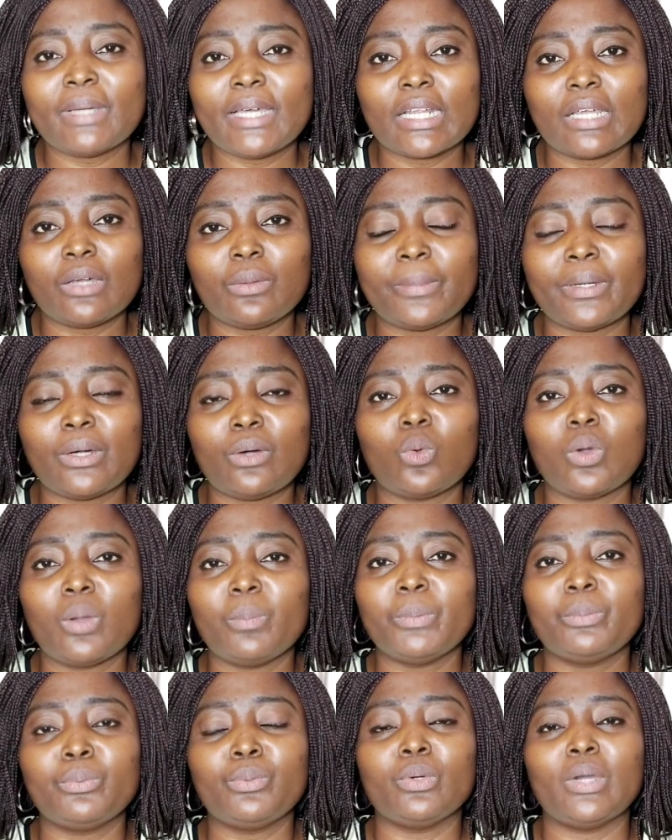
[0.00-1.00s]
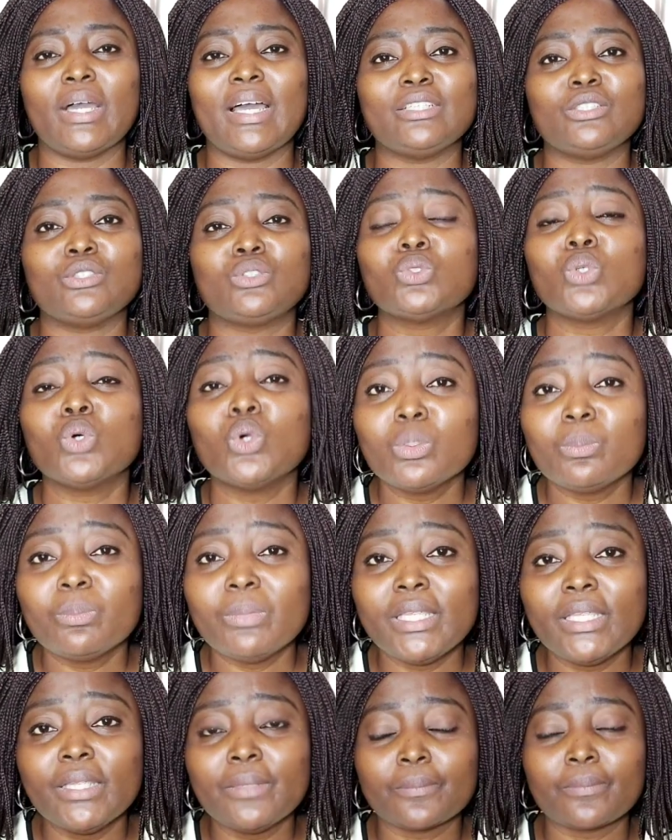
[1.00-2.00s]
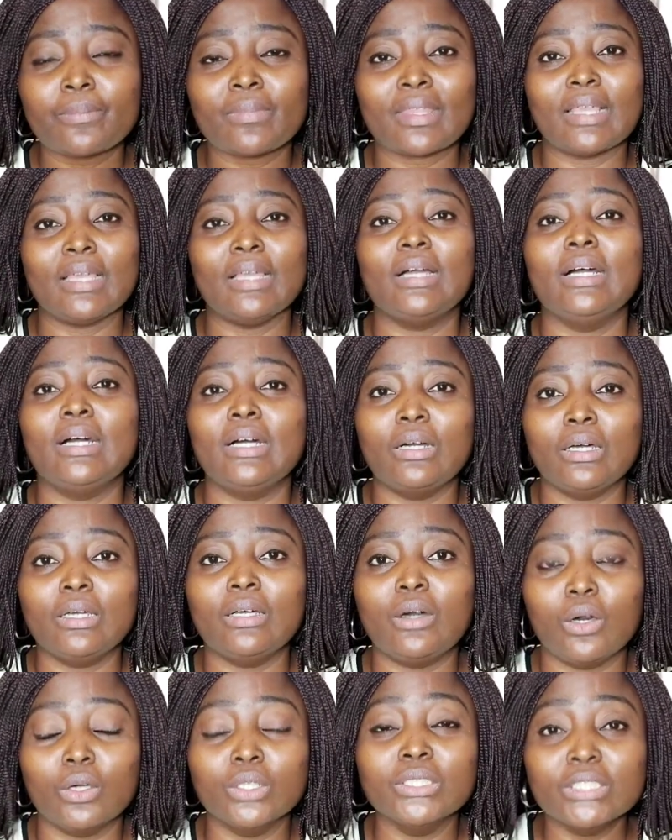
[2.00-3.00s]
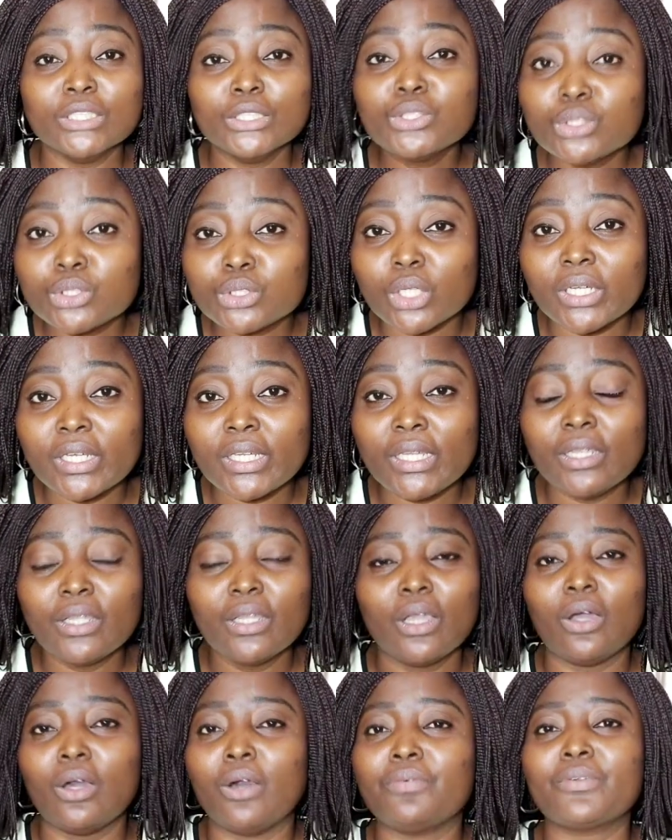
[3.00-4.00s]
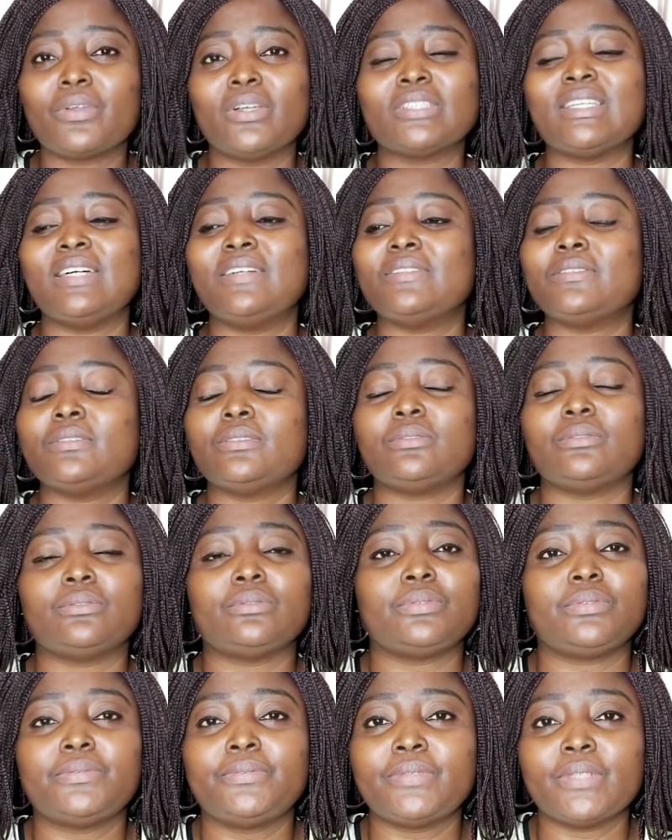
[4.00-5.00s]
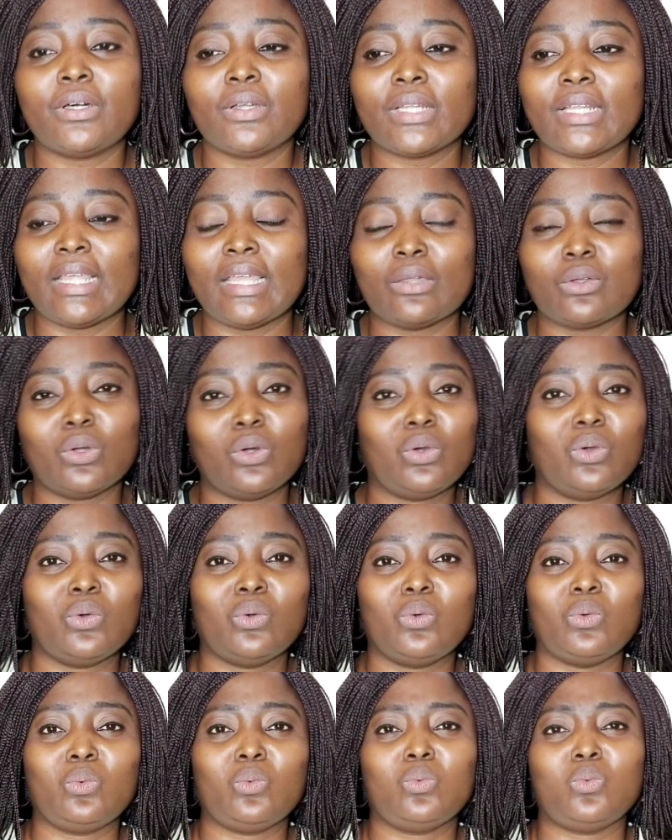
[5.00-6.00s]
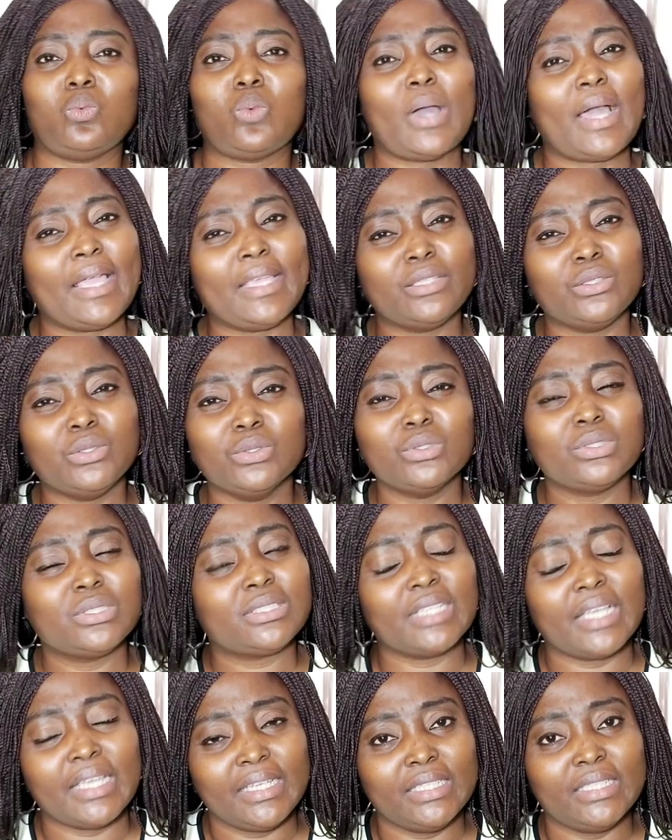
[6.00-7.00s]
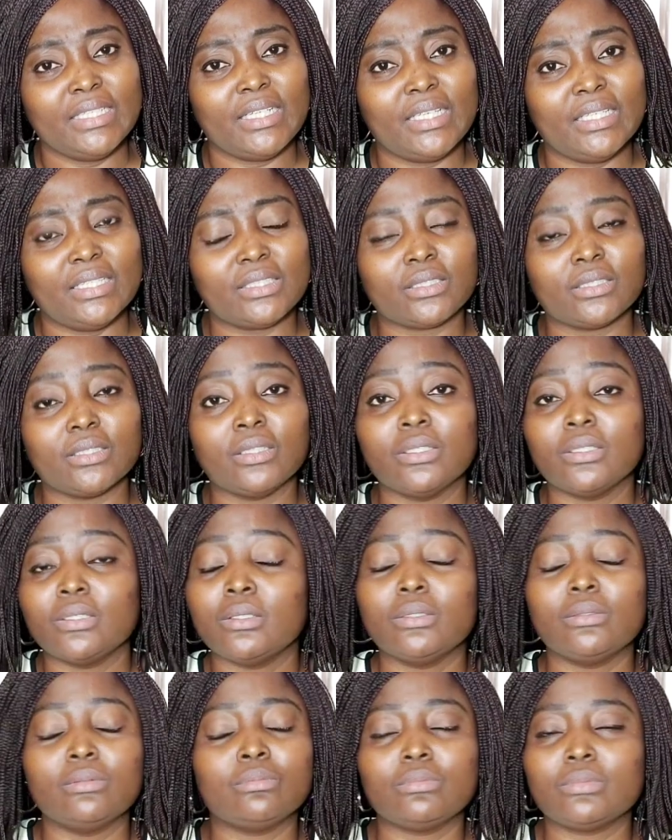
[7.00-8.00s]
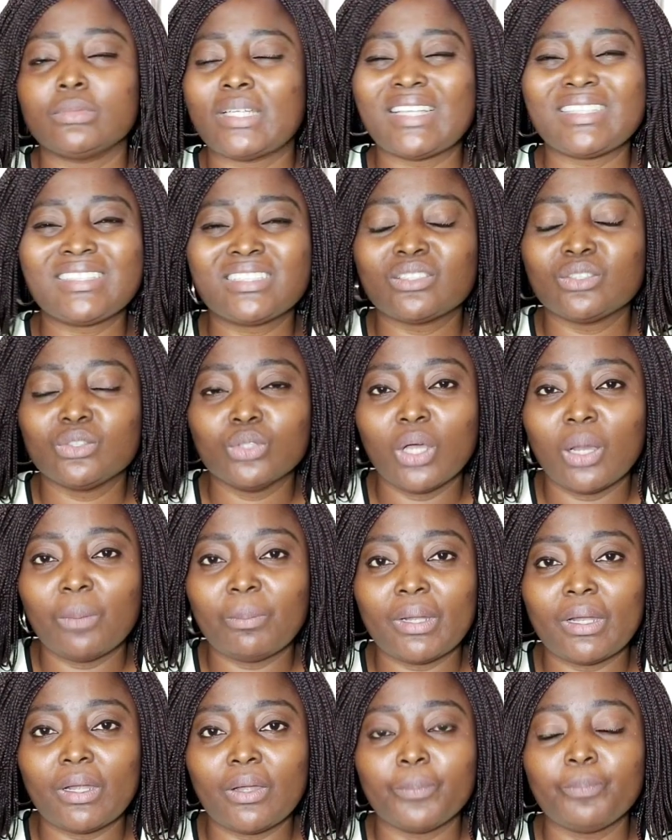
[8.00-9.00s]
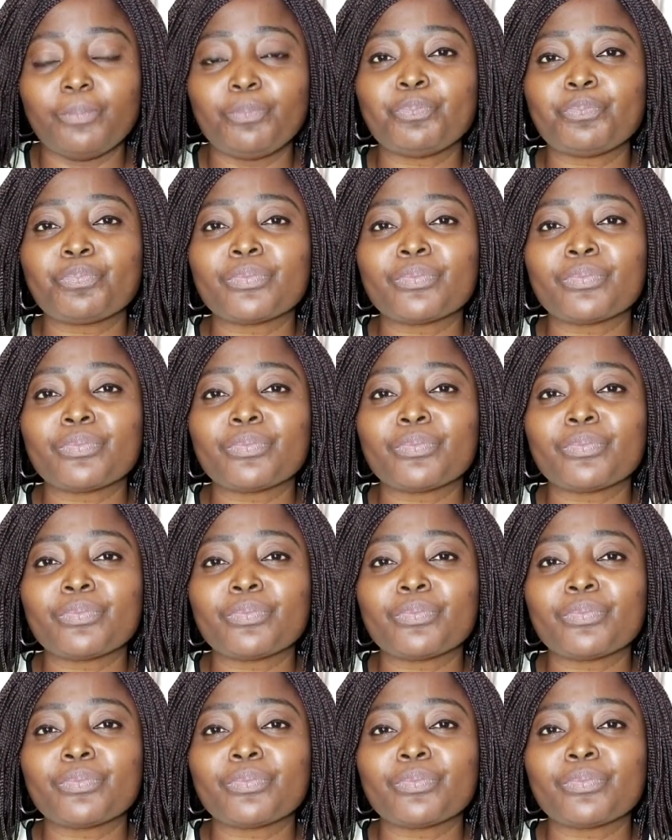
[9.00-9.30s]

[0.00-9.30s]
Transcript: bad about what people had told me on this journey. Of course, I felt like, oh, why are you saying this? That's normal.